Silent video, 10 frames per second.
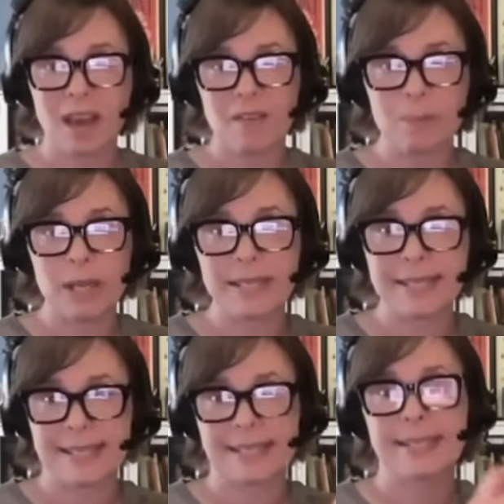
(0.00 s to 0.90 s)
a
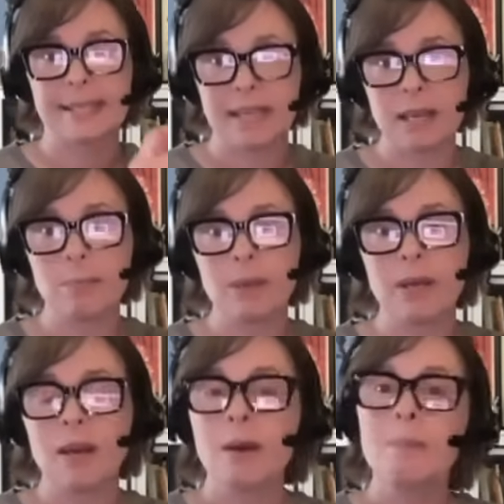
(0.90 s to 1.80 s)
place to sleep.
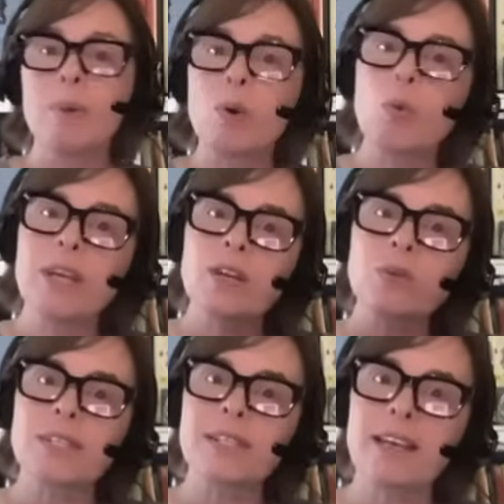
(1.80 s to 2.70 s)
But we
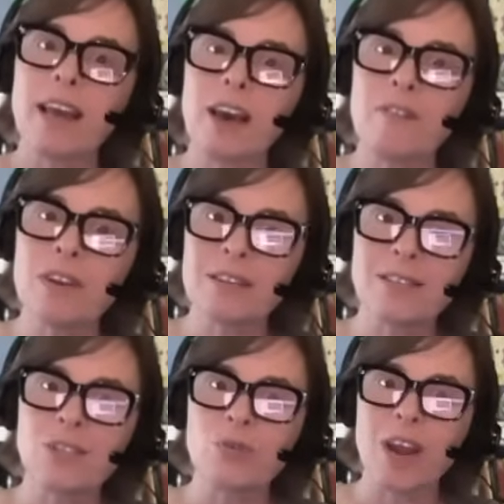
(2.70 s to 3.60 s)
don't see
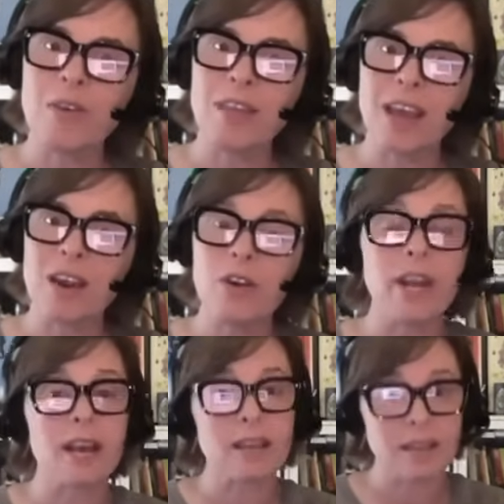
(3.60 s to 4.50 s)
evidence around the
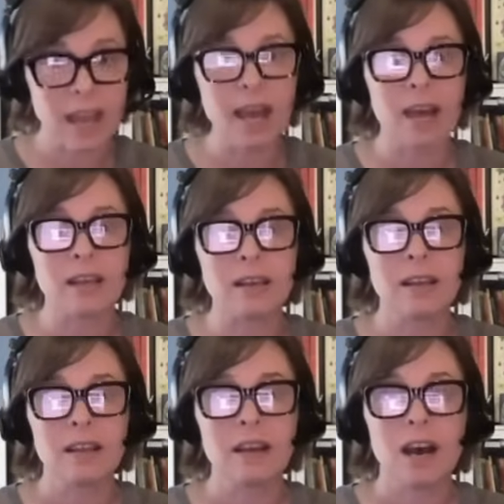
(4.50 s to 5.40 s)
area yet
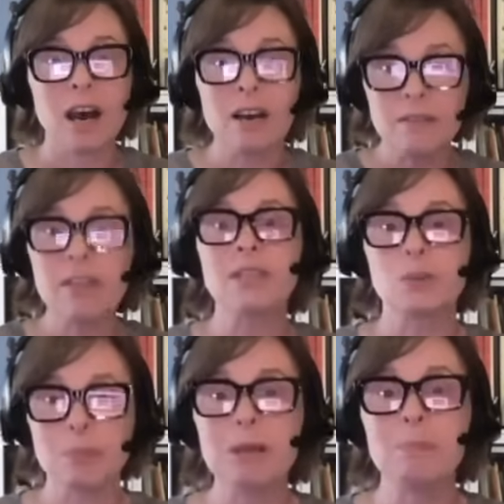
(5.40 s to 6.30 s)
of these
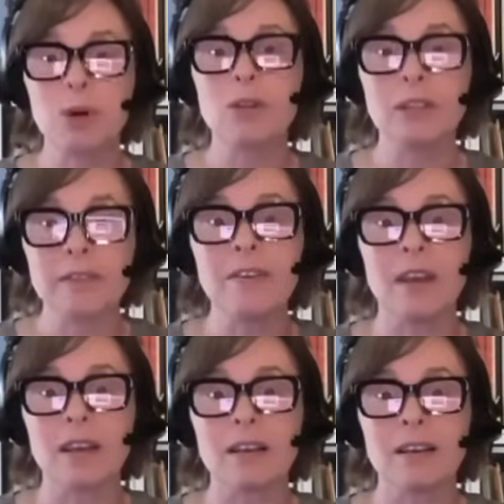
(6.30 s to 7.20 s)
people
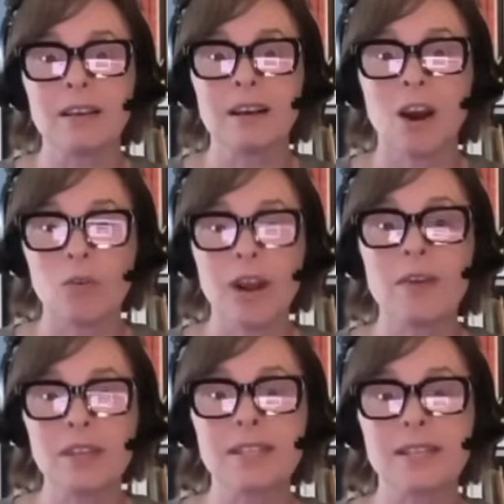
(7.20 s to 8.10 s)
living
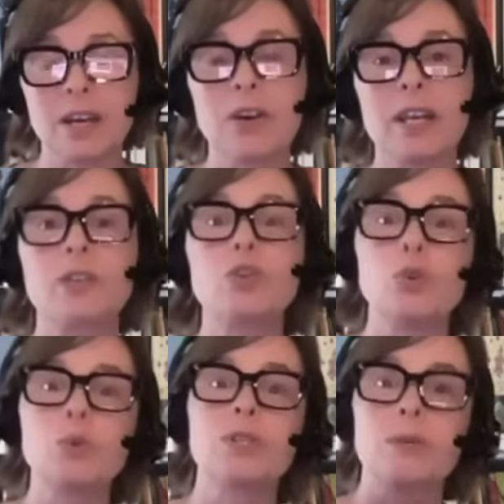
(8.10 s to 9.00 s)
around this area
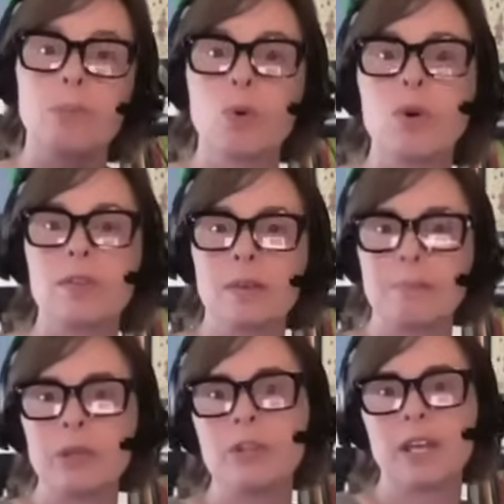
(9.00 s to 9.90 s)
to support the
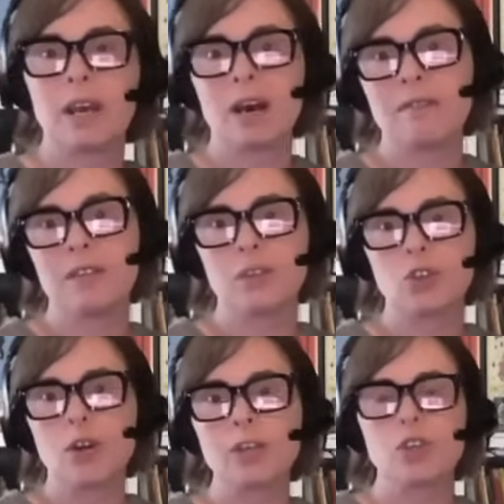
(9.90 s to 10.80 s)
building of this
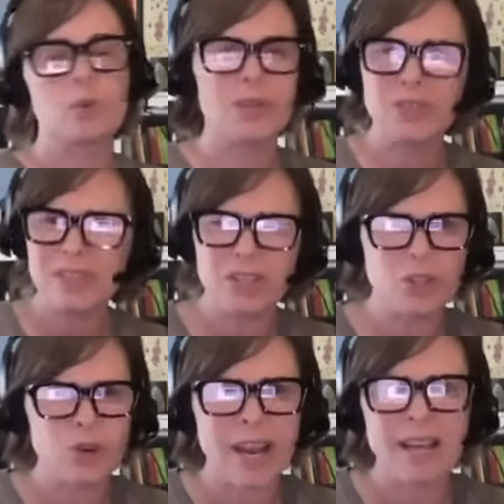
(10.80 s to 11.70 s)
structure. Where's the
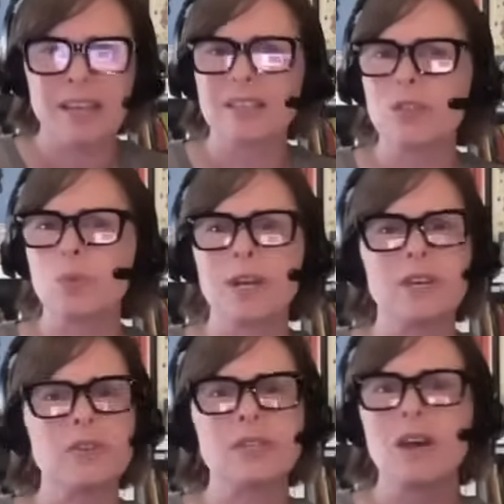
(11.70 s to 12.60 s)
detritus?
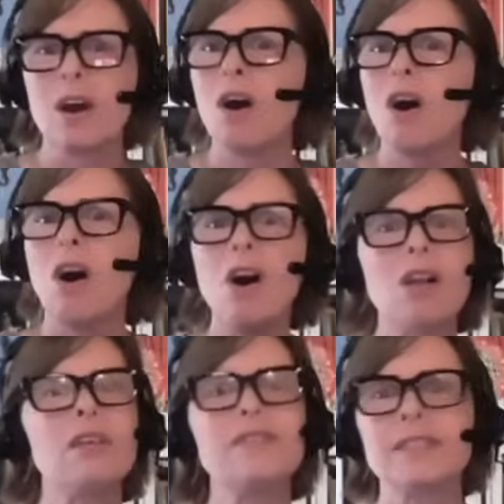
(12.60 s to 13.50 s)
Where's
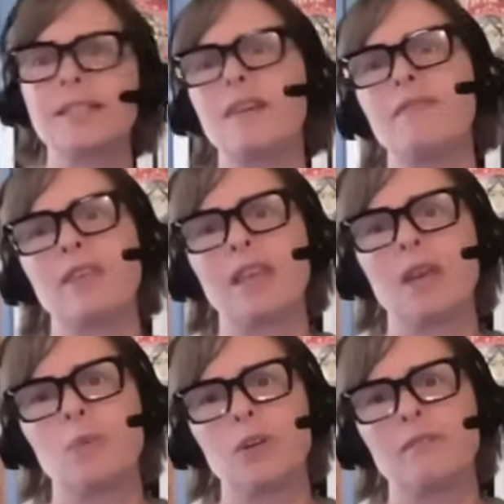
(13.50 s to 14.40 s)
all of the stuff that
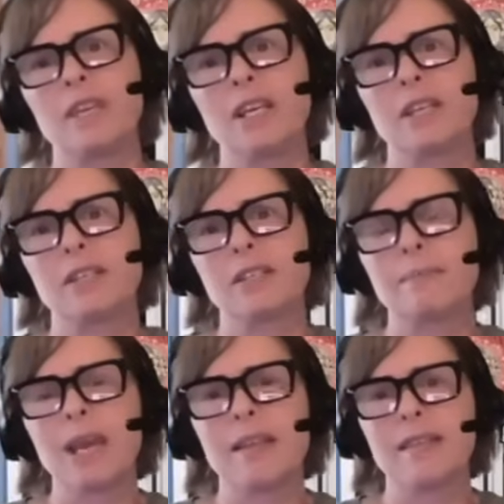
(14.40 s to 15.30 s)
they would have needed to
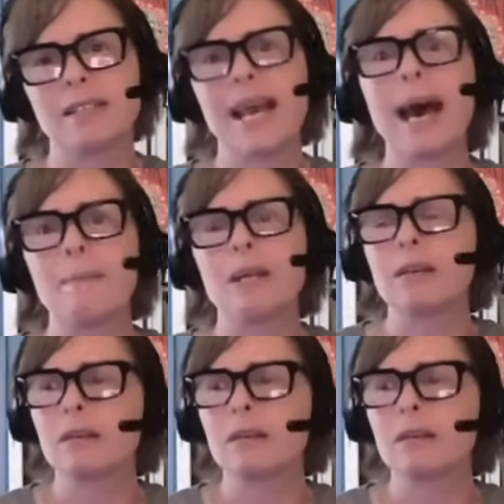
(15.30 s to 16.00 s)
make this happen?